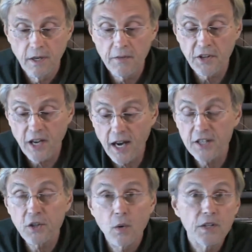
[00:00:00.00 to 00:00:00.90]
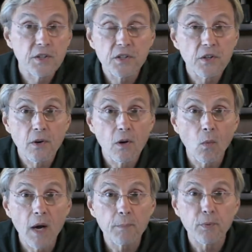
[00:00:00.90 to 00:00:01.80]
of the consequences of their
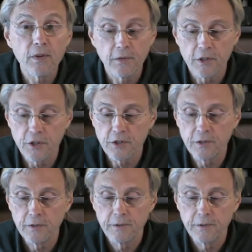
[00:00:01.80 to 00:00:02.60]
own white privilege.